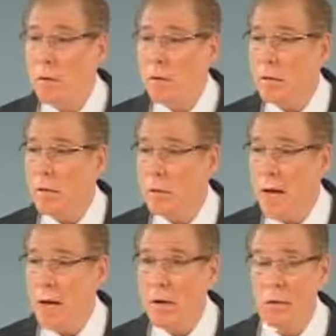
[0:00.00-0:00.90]
of the
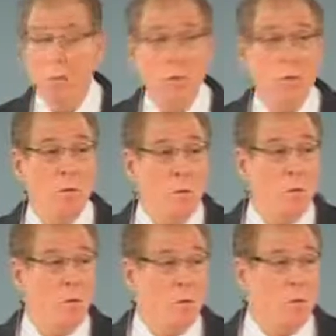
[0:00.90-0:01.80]
pattern of the
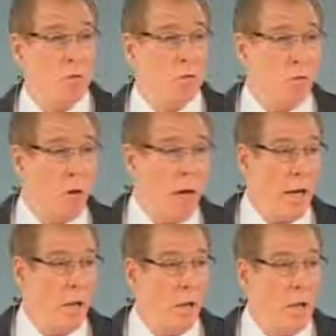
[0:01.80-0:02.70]
Lord Jesus
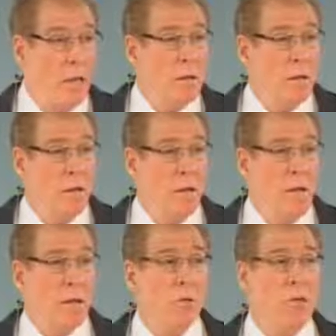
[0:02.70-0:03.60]
Christ. He loved
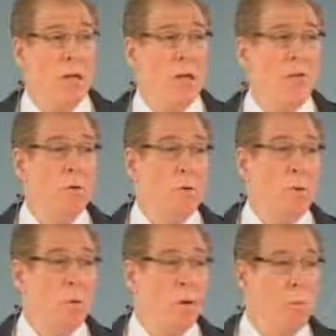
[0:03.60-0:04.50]
us even
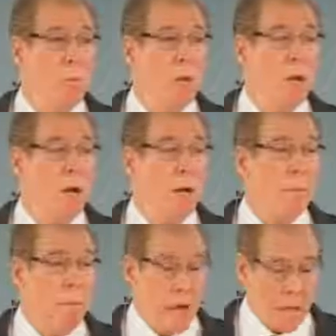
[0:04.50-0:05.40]
when we were
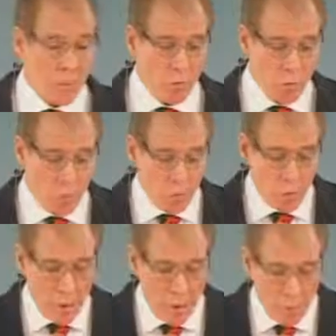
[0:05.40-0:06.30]
obnoxious
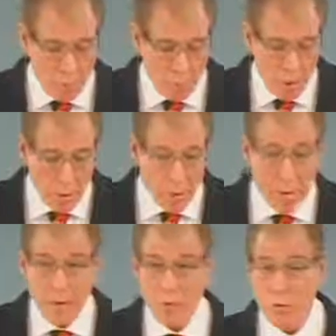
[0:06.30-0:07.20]
to him.
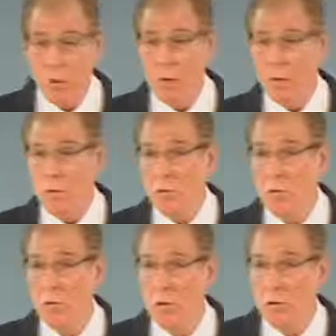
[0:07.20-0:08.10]
As children,
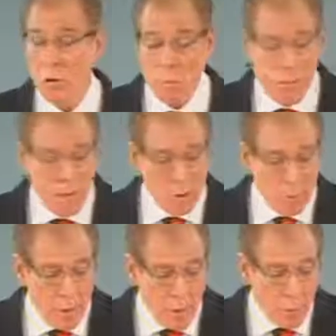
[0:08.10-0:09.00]
children are to obey their
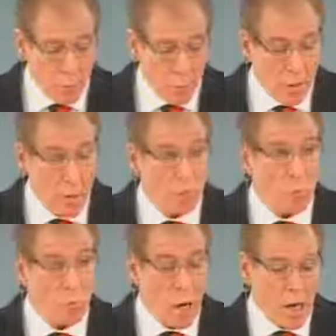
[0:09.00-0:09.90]
parents because
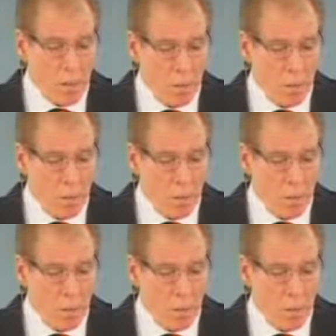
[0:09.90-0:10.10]
it's right.